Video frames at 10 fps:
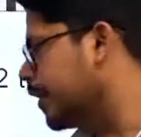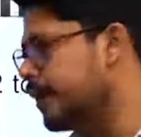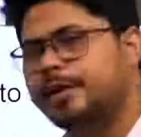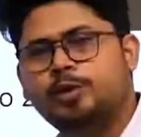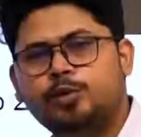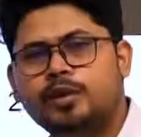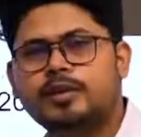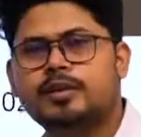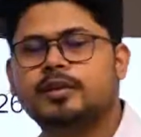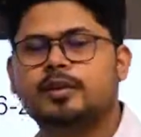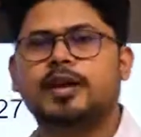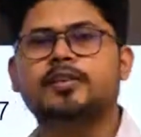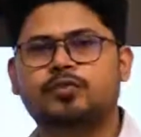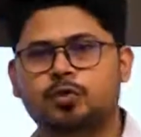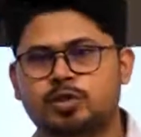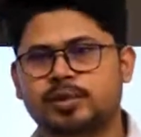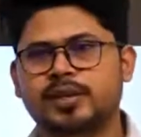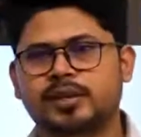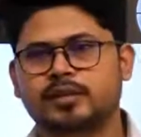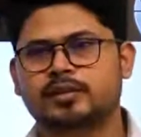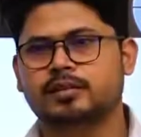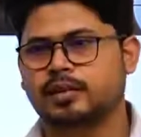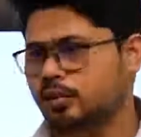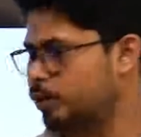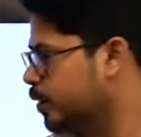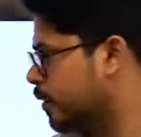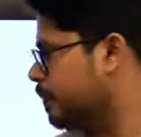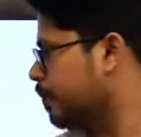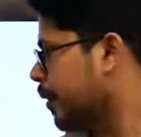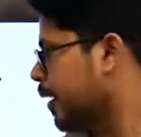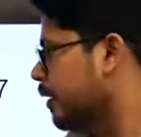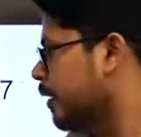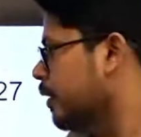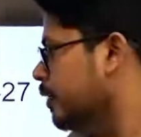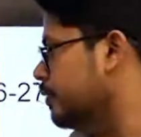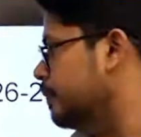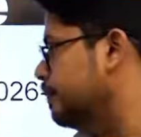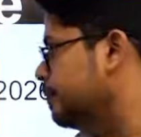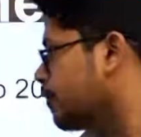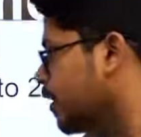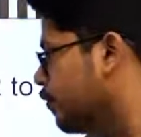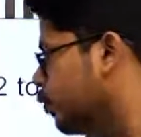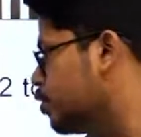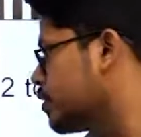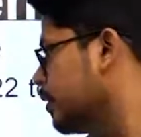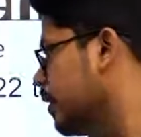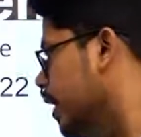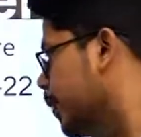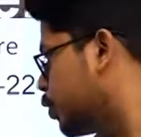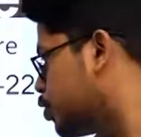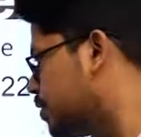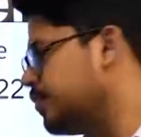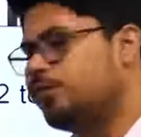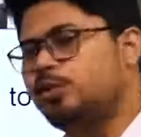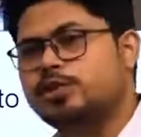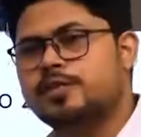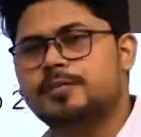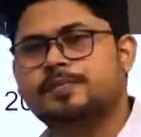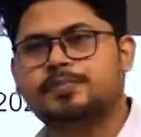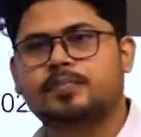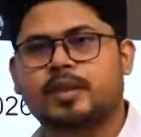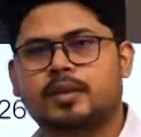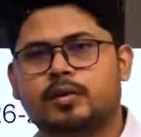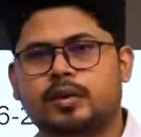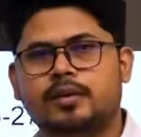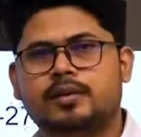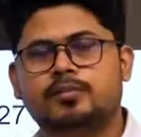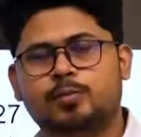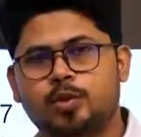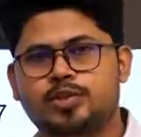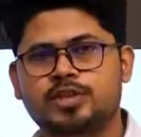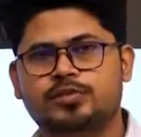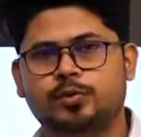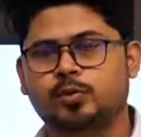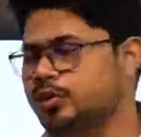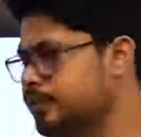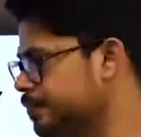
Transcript: ready to eat, like frozen meat. Okay. Foods, processed fruits. Okay. Processed fruits,